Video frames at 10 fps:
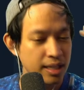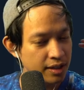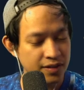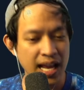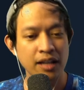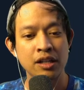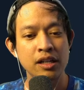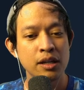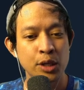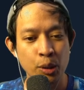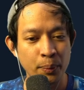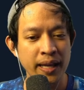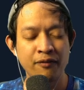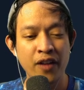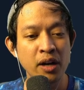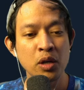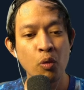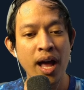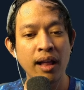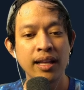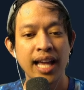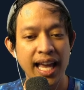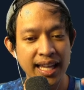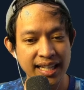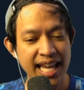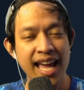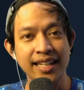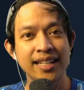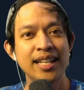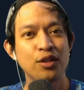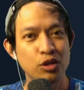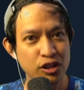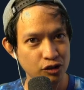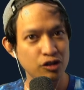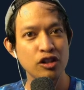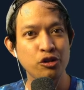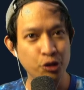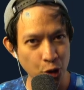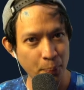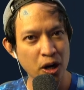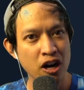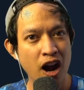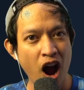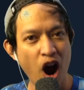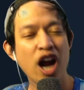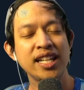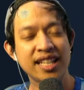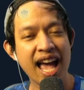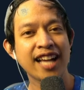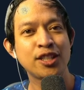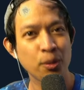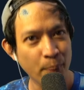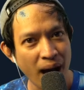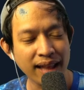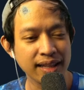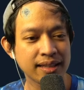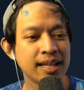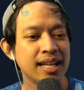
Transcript: Sander, you played very well. And again, this is a super hard deck to pilot.